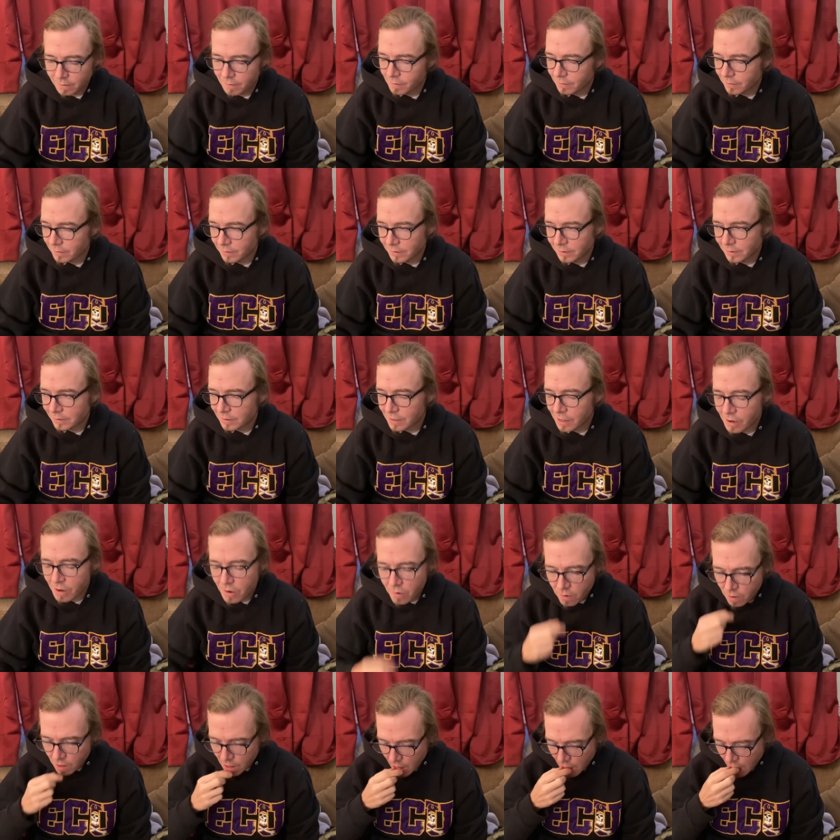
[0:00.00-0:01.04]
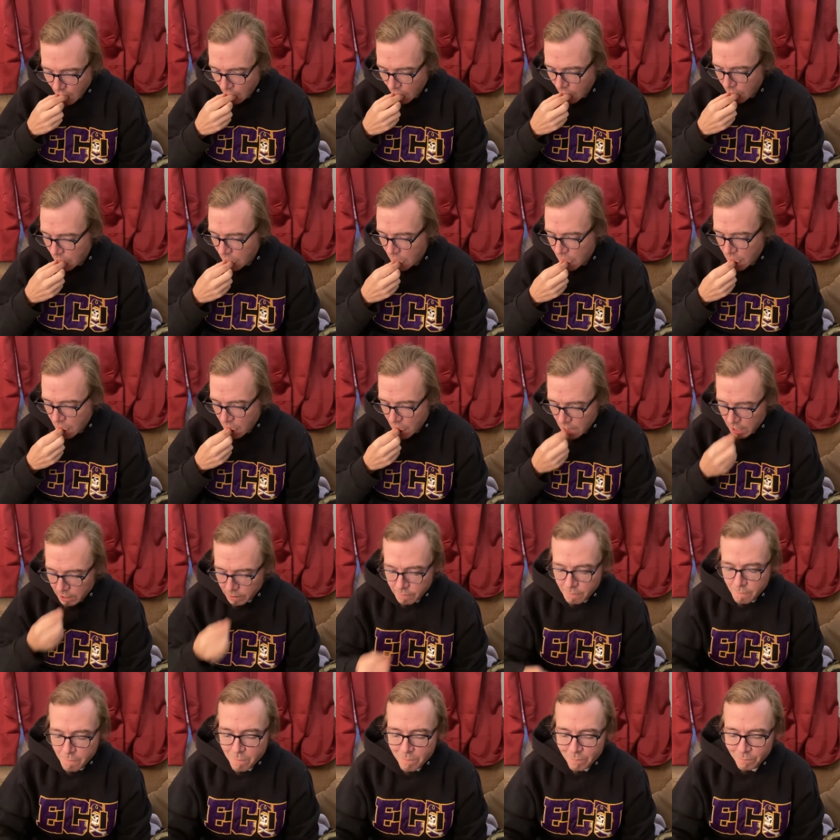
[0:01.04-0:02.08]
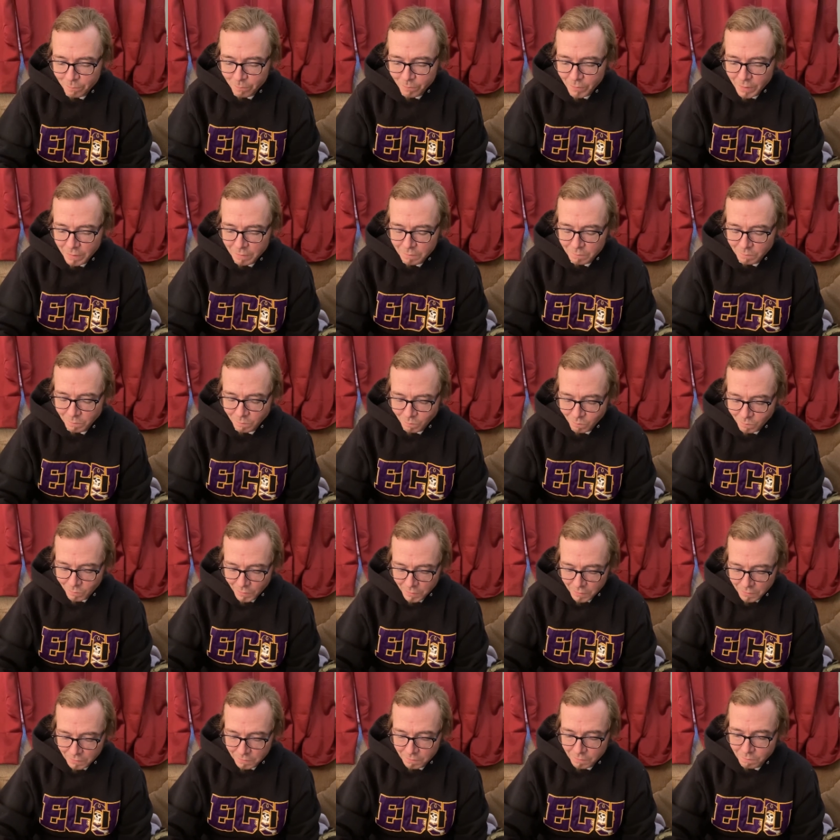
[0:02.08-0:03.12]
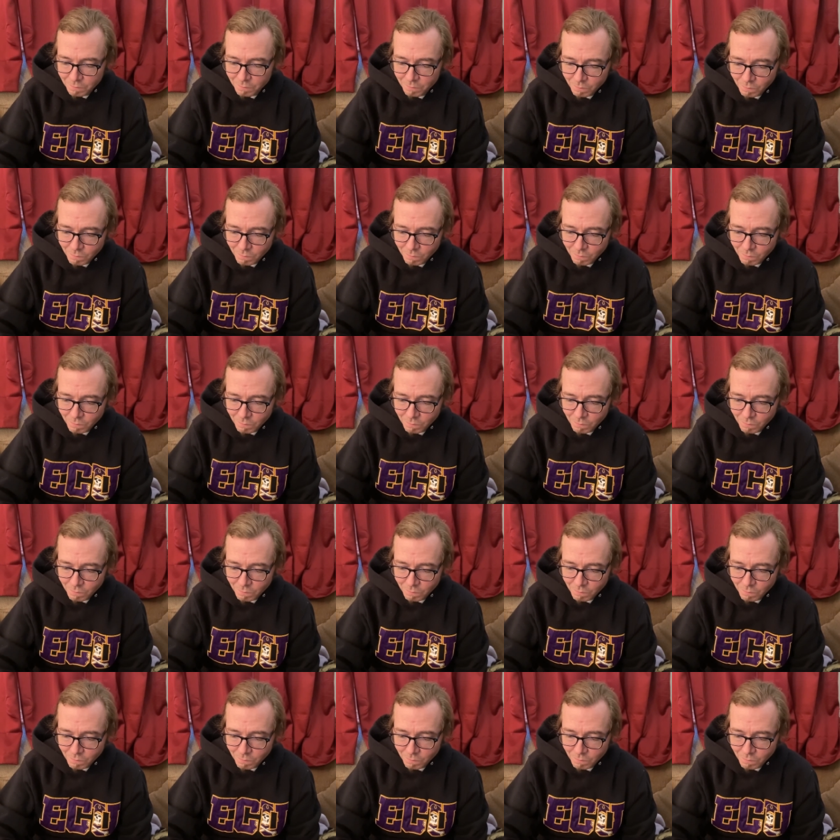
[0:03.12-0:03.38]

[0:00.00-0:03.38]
Are we gonna use these either of these in our spaghetti? I don't think so.